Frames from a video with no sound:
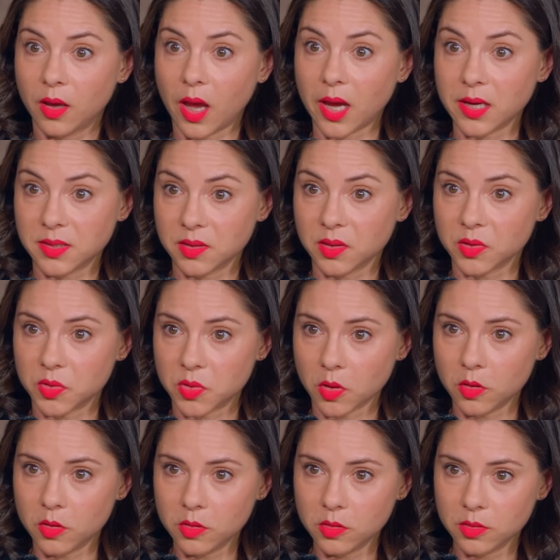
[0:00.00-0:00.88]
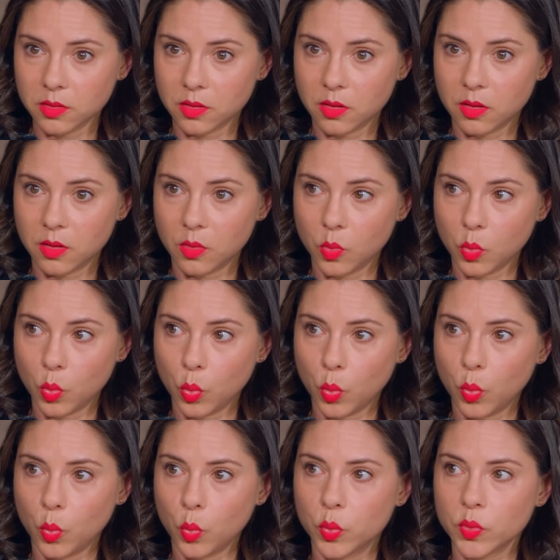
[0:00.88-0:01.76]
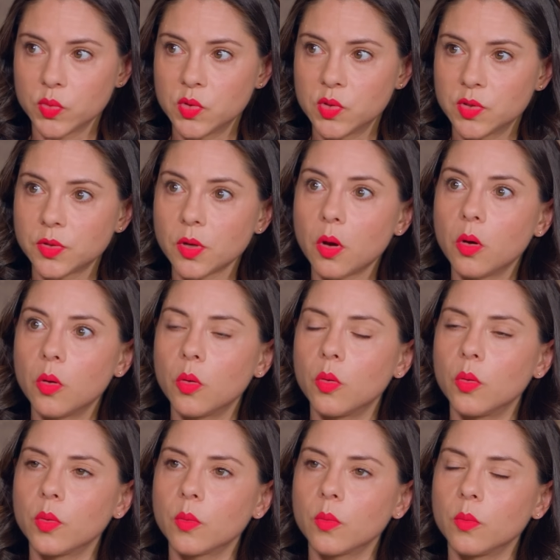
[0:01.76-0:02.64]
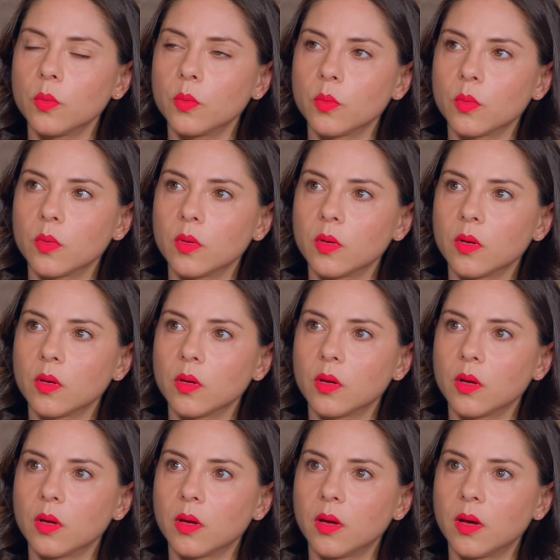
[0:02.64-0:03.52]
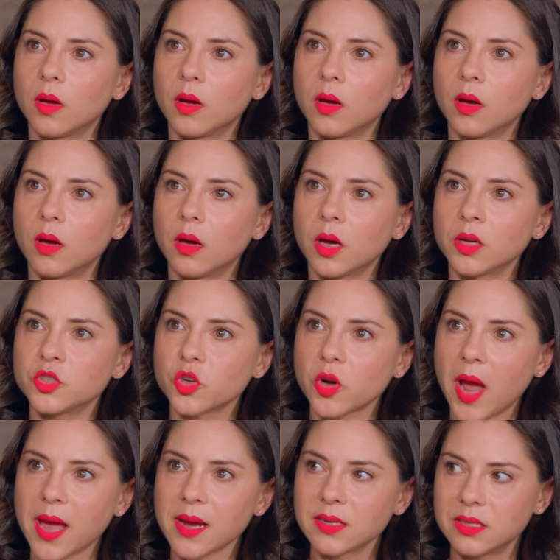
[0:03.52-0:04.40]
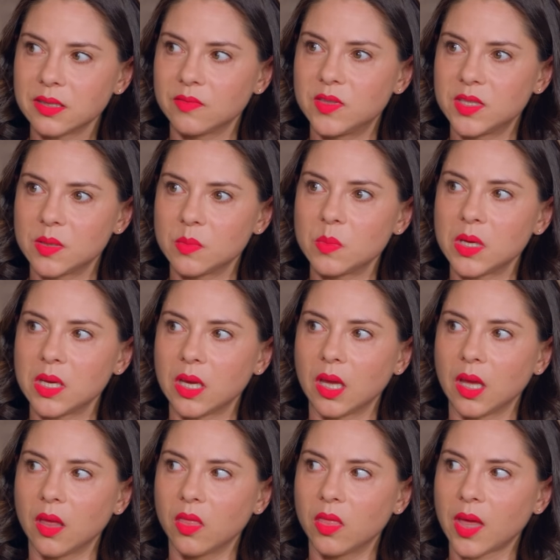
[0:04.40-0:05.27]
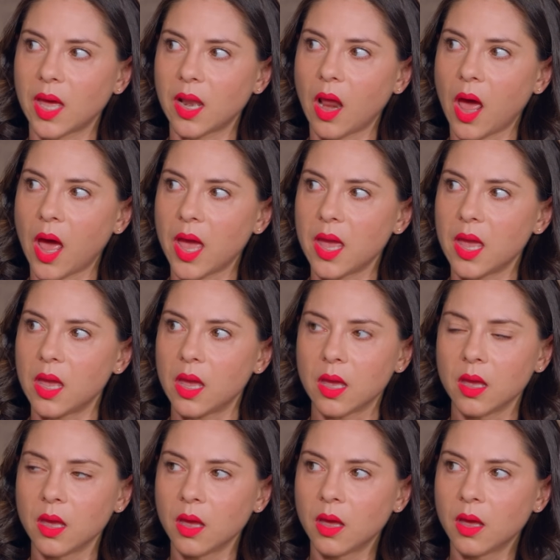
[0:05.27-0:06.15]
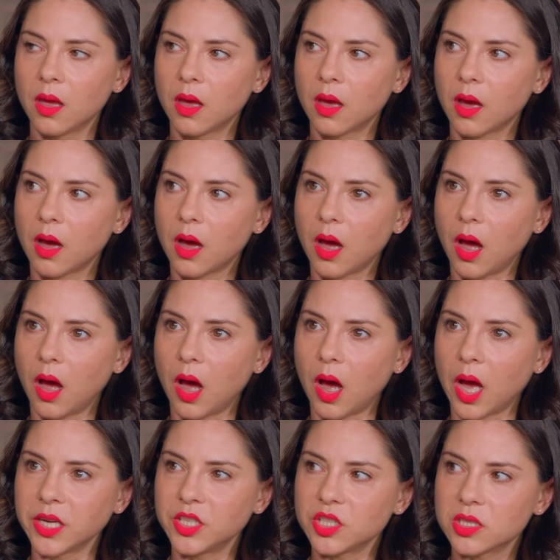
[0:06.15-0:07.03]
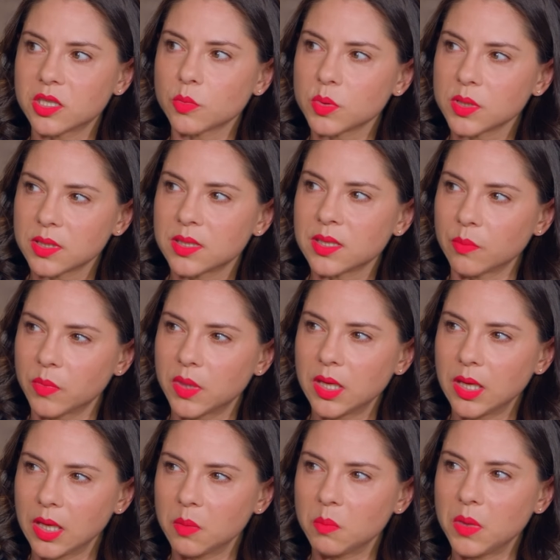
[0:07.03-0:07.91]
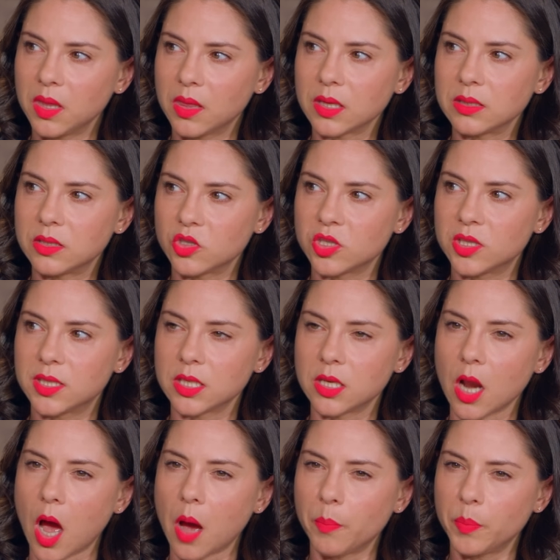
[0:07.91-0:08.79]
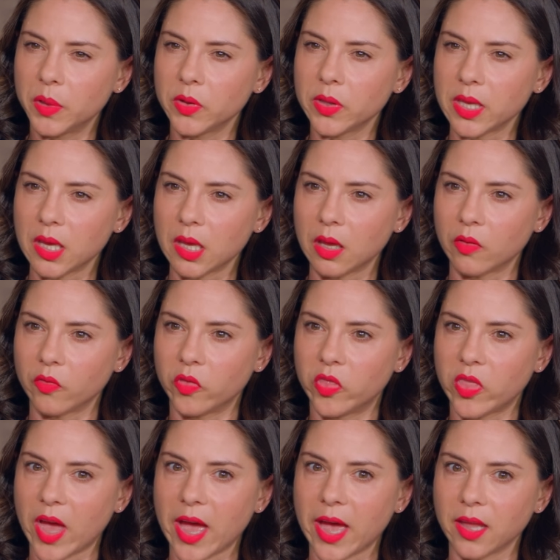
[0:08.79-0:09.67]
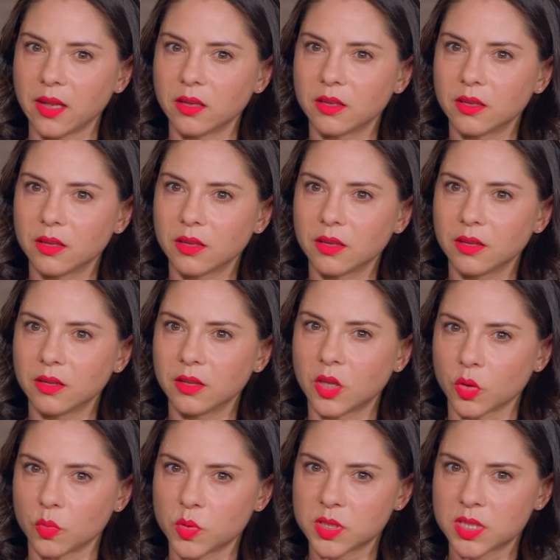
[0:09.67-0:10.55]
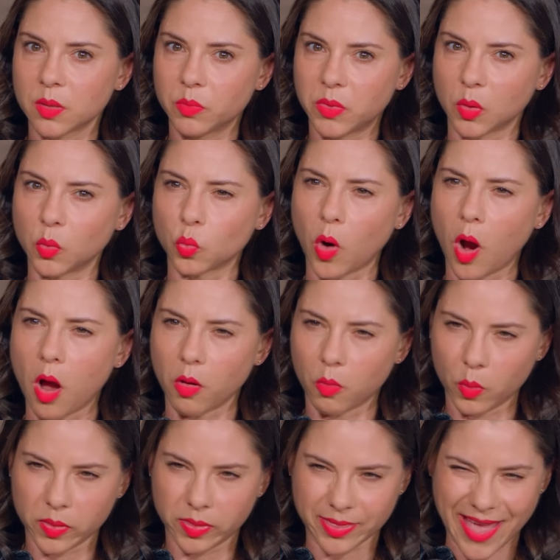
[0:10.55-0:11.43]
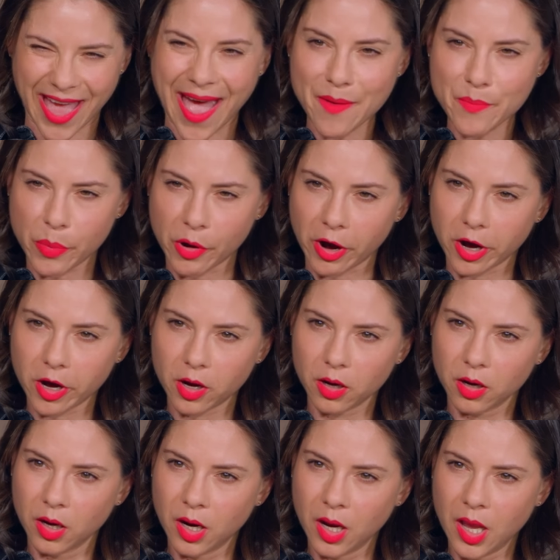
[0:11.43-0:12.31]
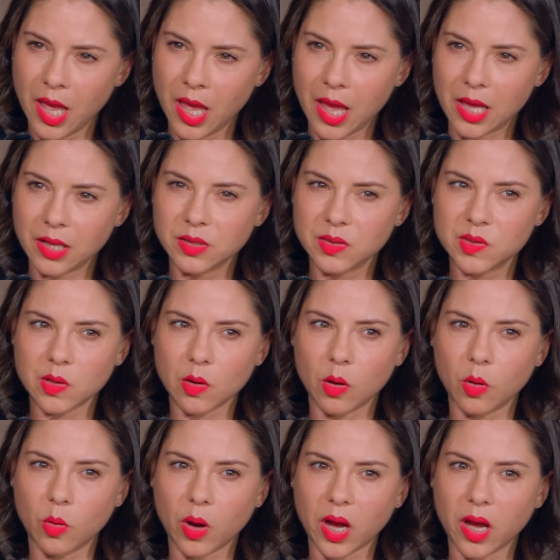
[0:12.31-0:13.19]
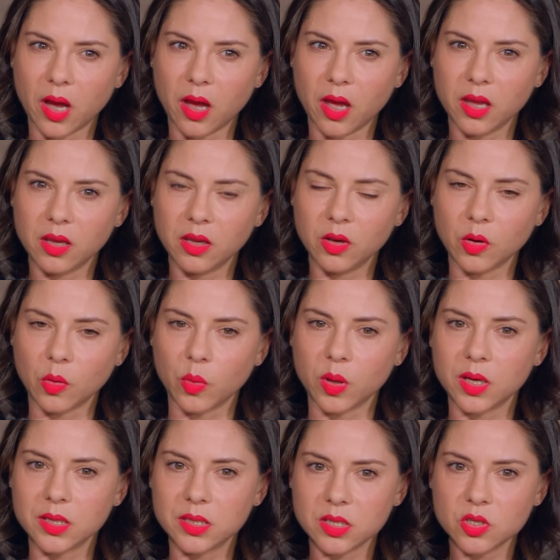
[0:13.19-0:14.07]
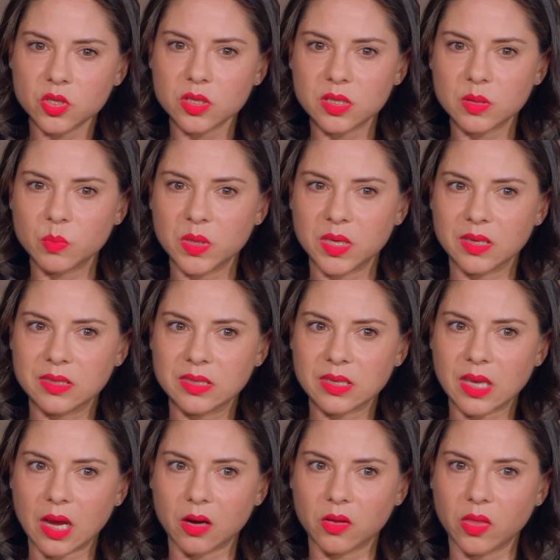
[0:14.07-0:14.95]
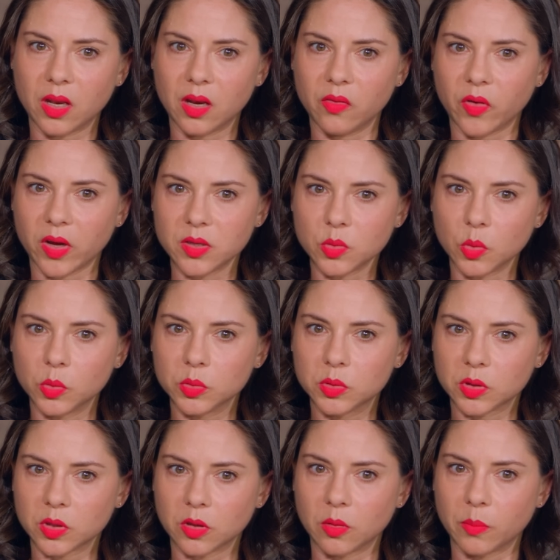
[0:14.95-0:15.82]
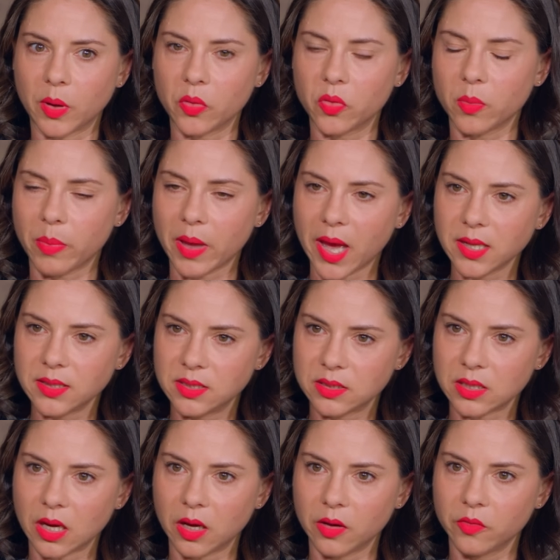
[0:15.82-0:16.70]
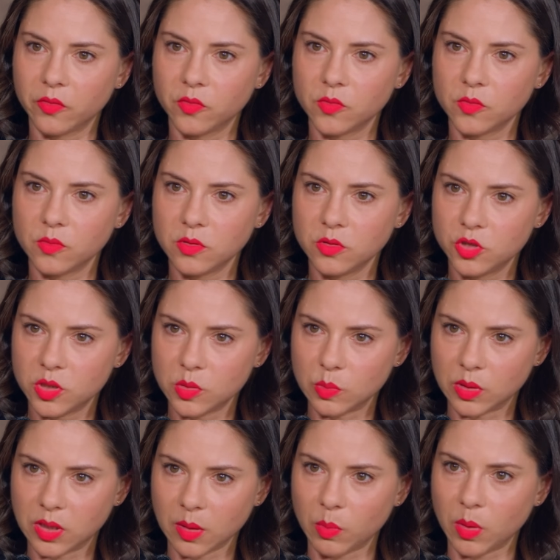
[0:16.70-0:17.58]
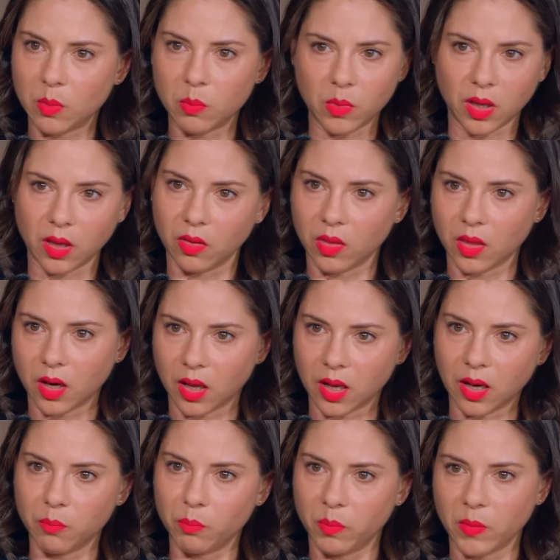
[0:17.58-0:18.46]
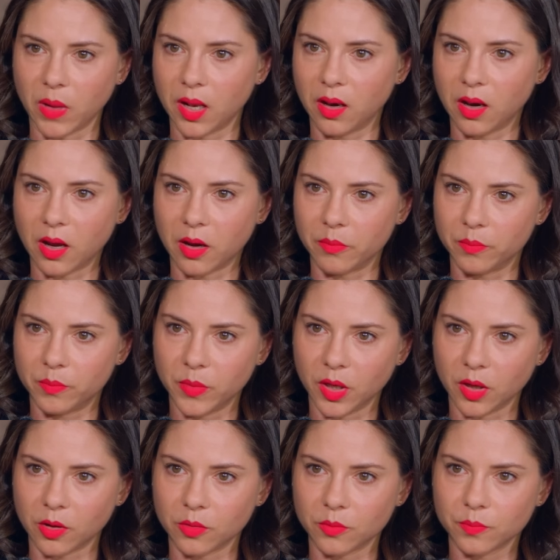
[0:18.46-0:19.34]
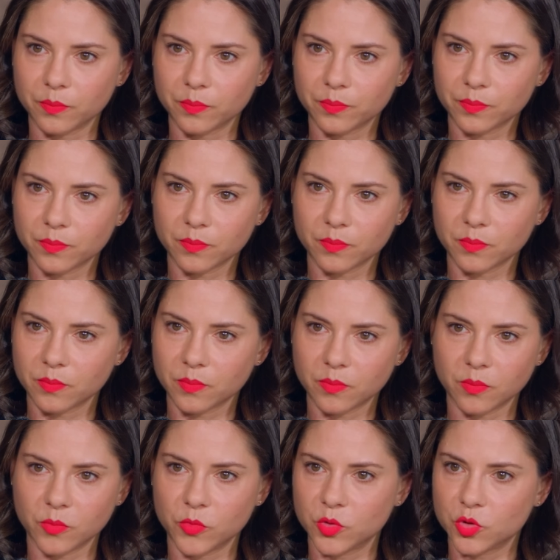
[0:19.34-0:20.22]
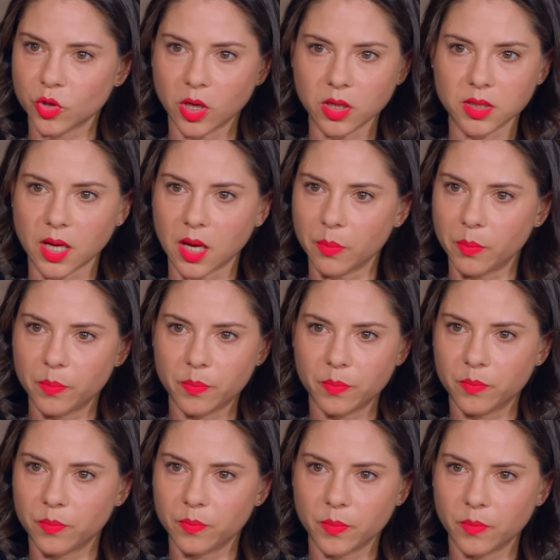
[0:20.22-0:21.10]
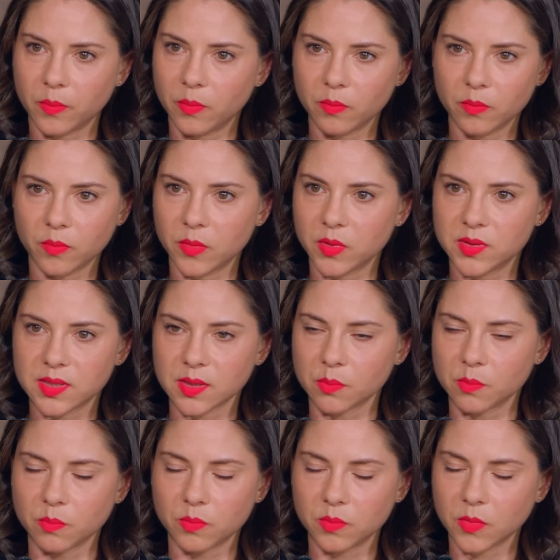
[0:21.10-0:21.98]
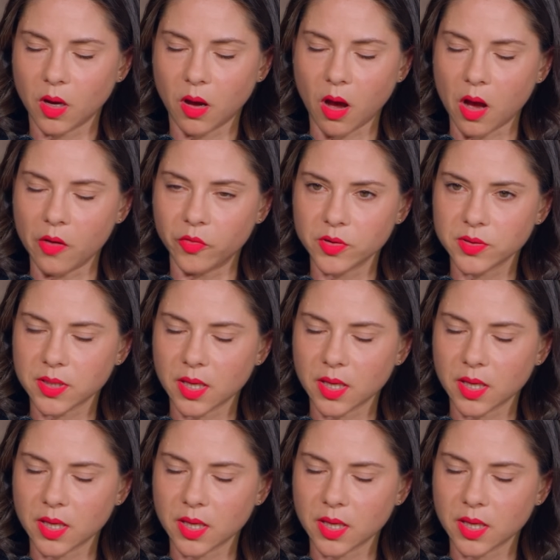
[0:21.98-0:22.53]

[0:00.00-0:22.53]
as an adult was so attractive to me that I I just there was something in me that just did not believe that there was something wrong with that part. And so, you know, in addition to being scared that if I told her about the bad stuff, she would commit me and then I'd end up, you know, drugged up in some awful